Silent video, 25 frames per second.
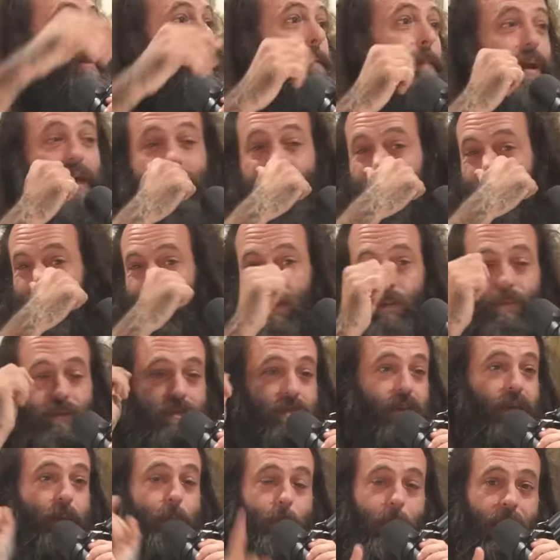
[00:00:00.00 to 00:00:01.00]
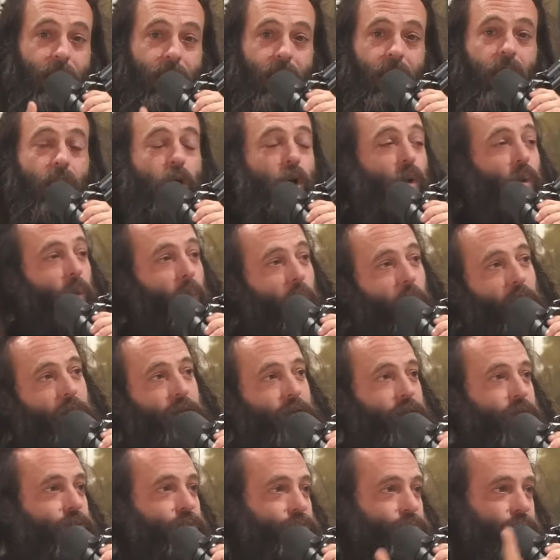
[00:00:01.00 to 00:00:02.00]
and basically was like, Matt, what
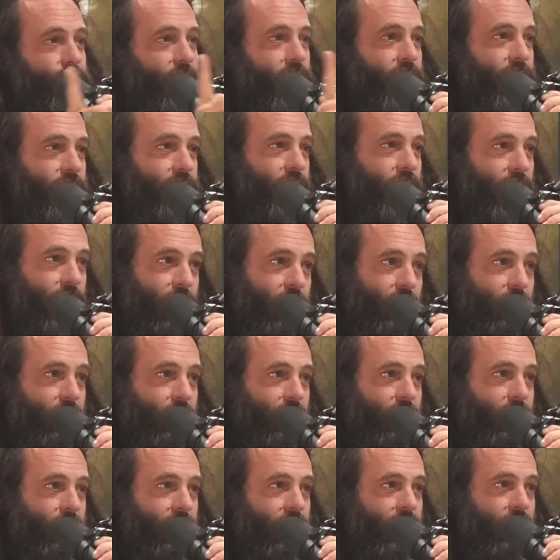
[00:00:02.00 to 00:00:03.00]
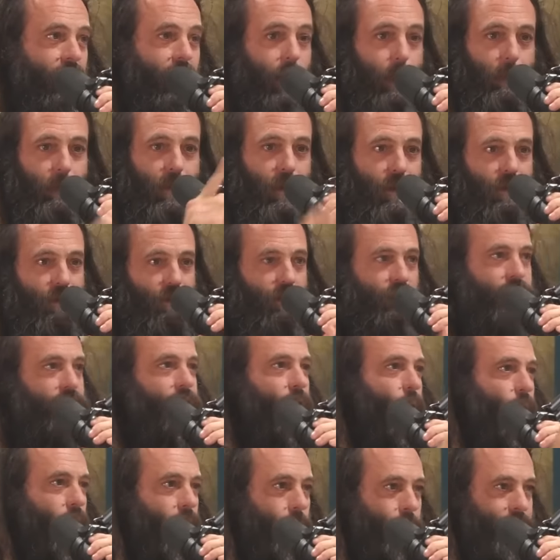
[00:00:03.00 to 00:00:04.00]
are you trying to earn,
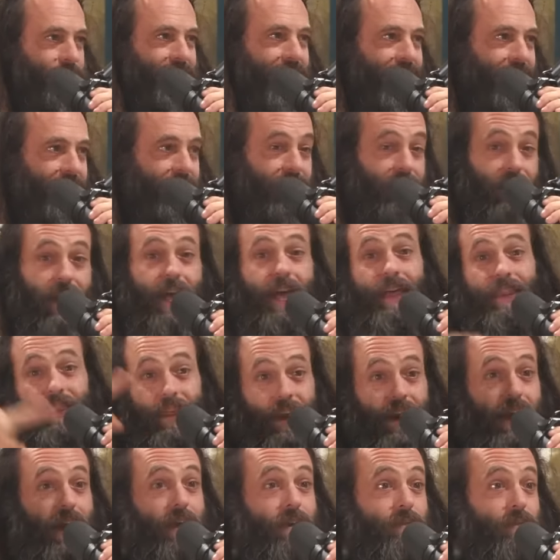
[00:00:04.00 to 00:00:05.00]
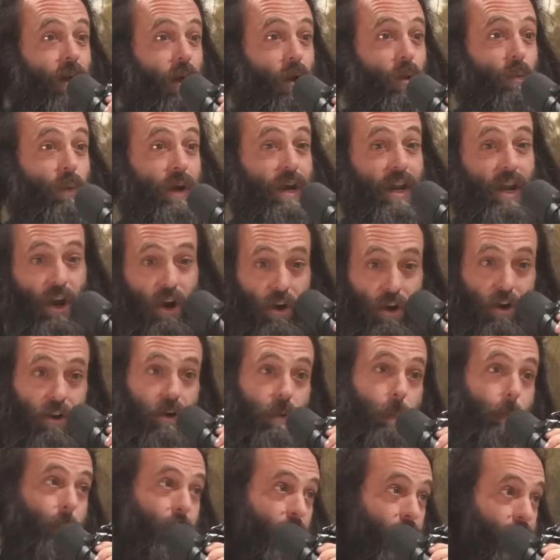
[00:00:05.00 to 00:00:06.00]
purchase, or obtain that I have already
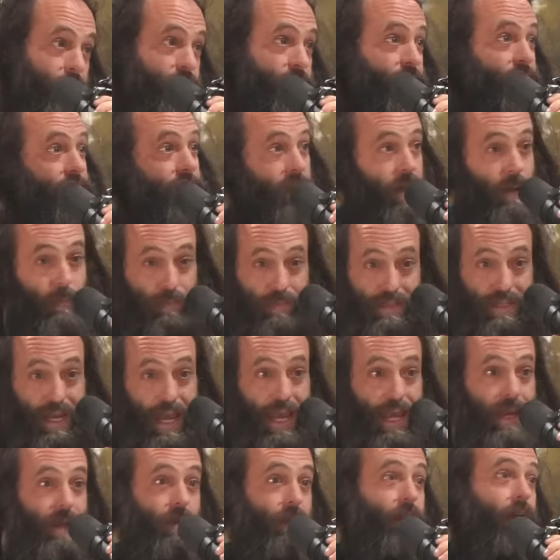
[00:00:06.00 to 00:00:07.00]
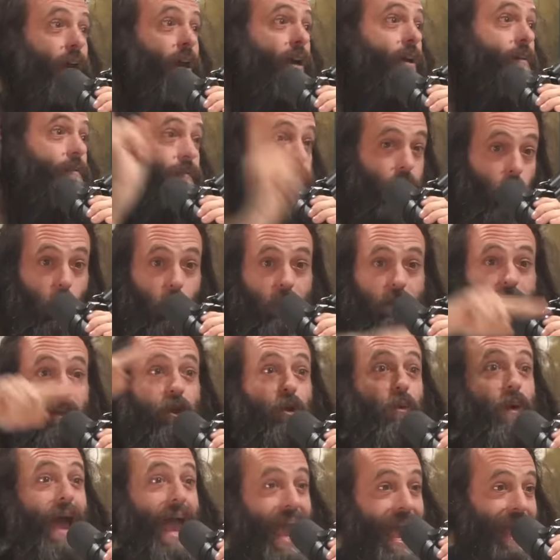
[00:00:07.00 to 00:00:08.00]
earned, purchased, and obtained for
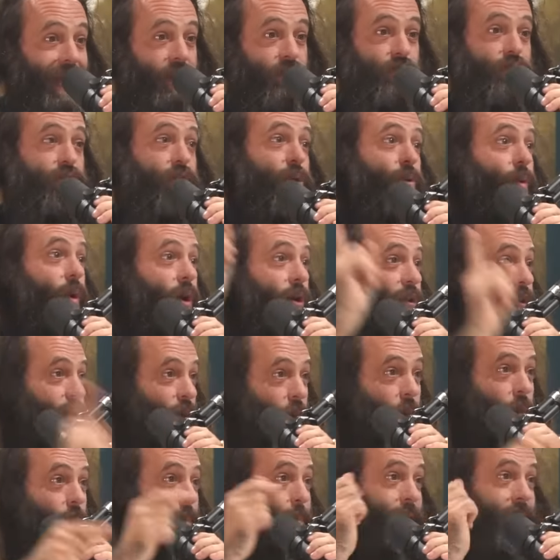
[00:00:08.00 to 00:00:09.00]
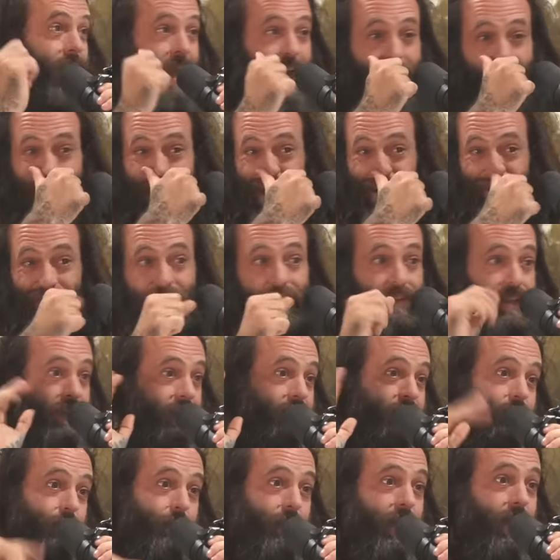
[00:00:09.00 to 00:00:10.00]
you as you on your behalf?
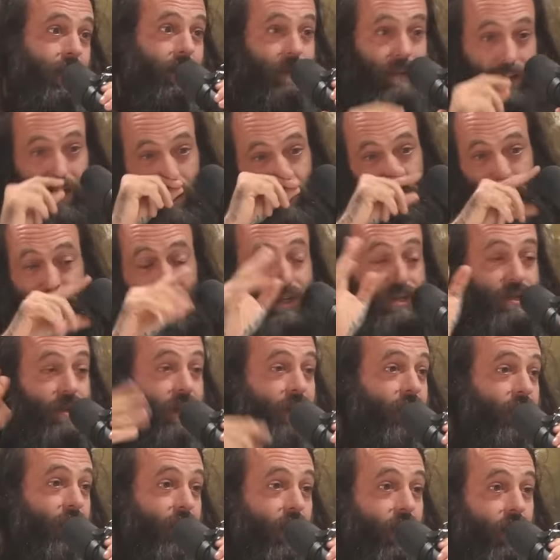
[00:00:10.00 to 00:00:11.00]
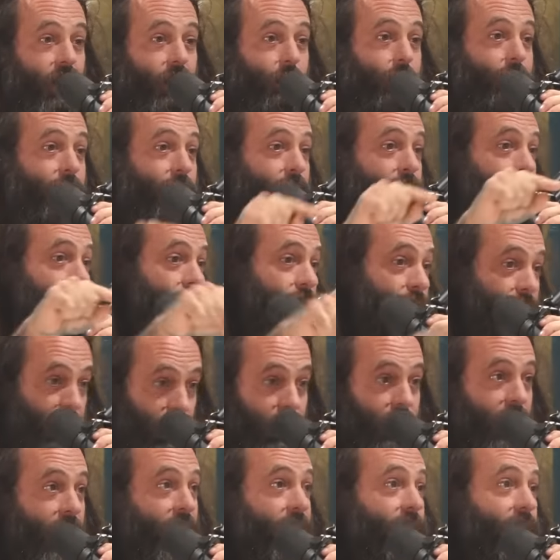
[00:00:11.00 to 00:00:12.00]
Listen, Matt, I appreciate your heart, but
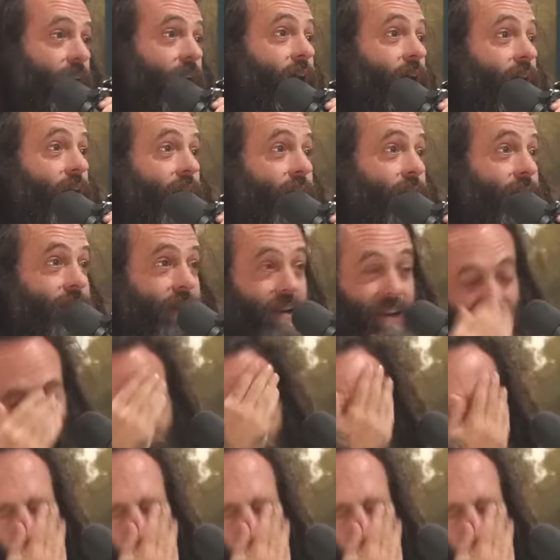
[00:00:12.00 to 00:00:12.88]
you're not God.